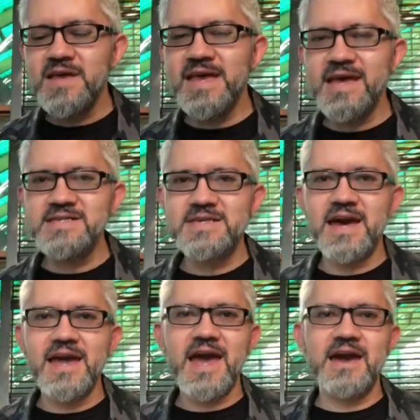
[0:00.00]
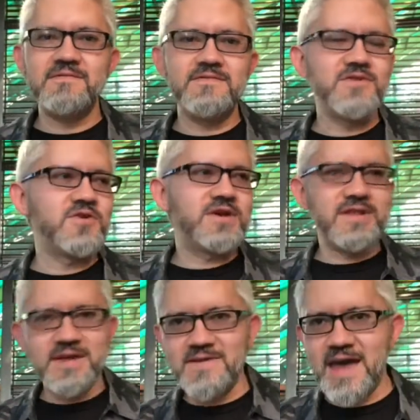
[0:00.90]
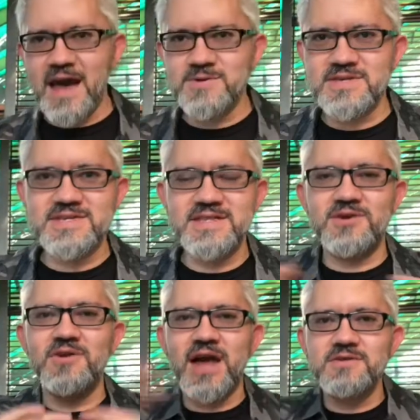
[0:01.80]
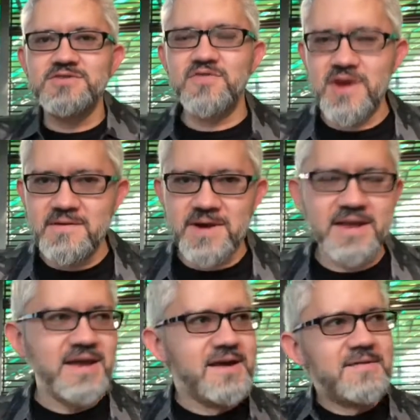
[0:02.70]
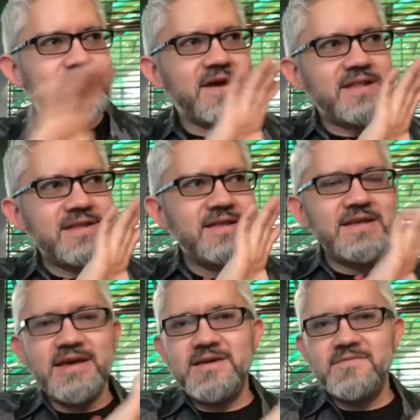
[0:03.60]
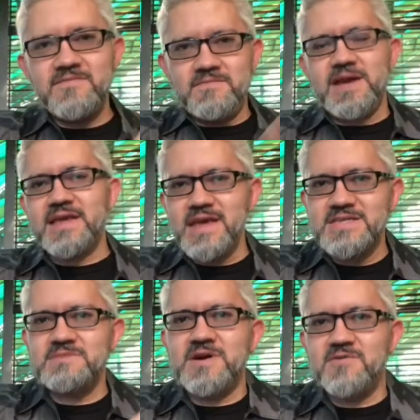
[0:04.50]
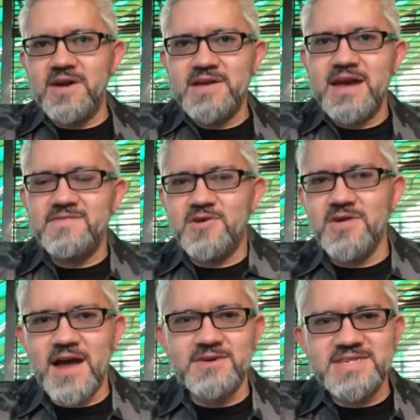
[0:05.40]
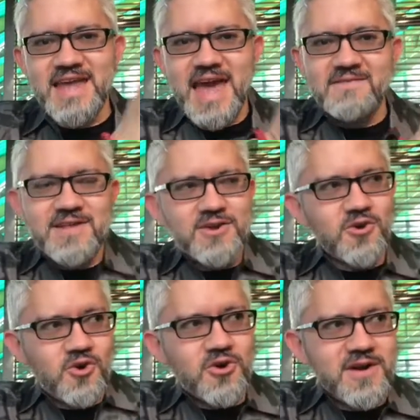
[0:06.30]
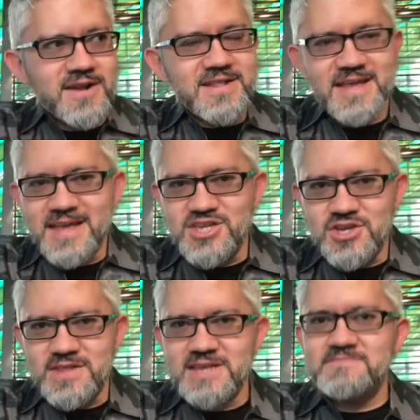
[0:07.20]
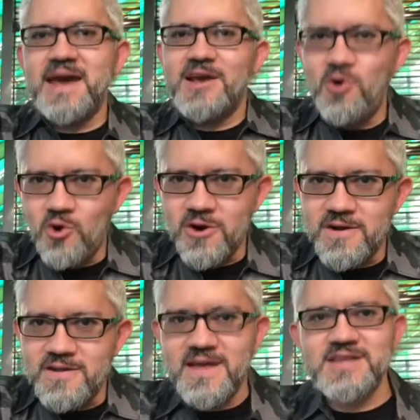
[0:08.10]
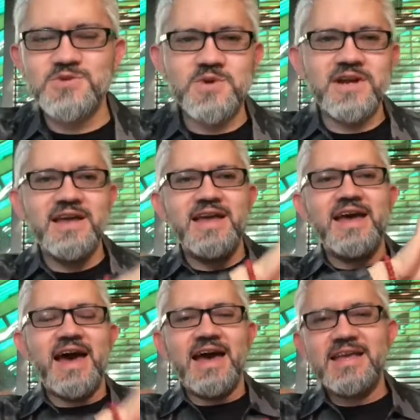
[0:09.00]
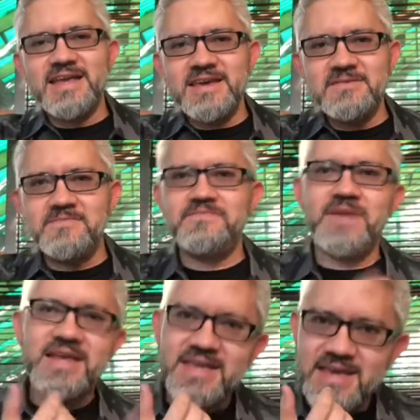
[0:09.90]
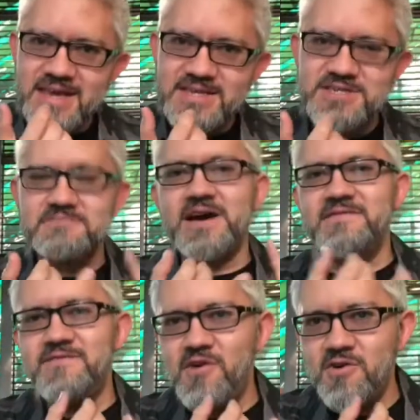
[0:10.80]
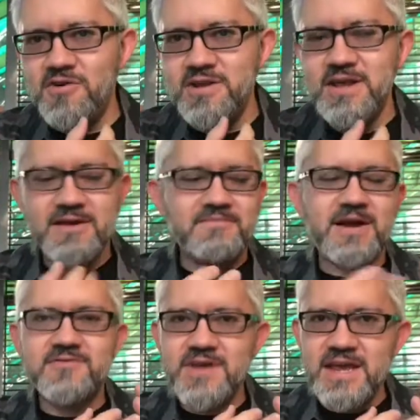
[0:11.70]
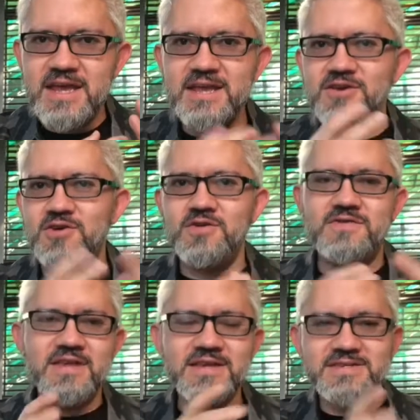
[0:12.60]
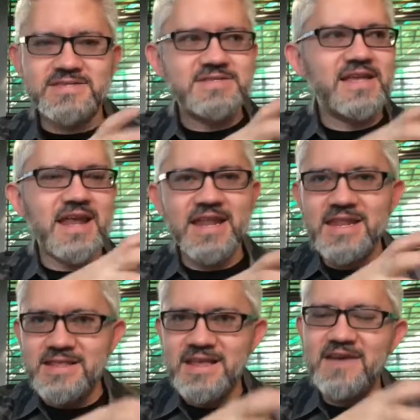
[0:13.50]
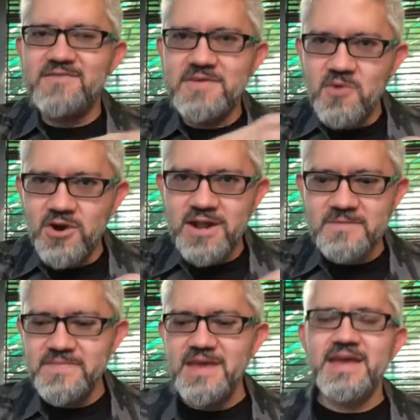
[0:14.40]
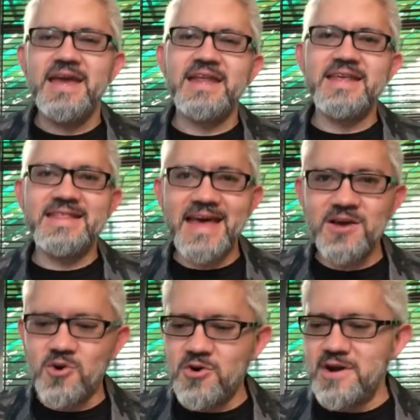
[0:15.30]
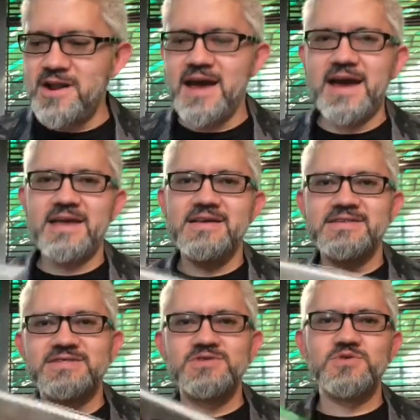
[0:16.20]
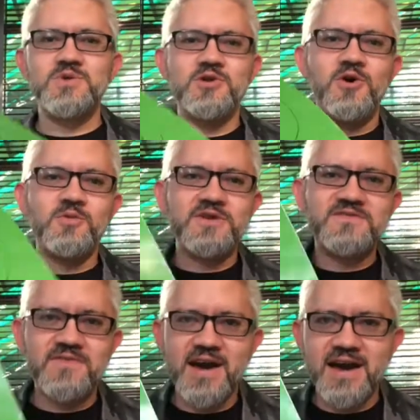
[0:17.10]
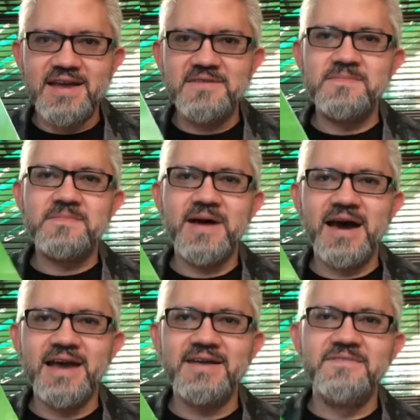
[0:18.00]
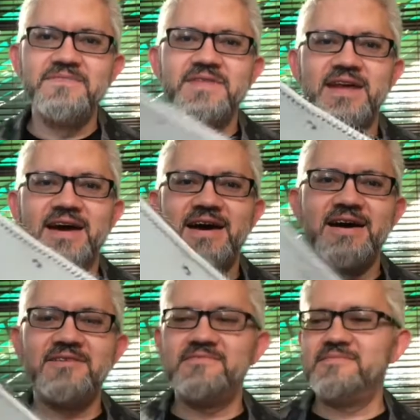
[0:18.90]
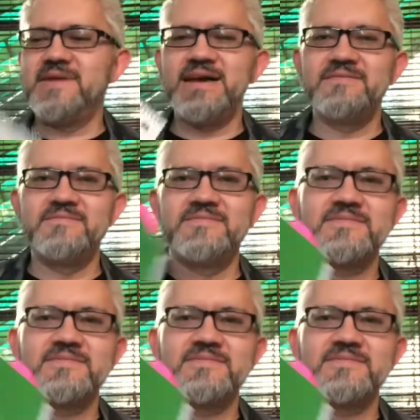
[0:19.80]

is I have, you know, in here in the house, I said the whole house is for everybody, but my kids and my wife have the whole house, and I have a little corner in the kitchen. That's my corner. That's where I keep my keys, my phone, my ring, you know, things that I need every morning. And in that corner, you will always find my my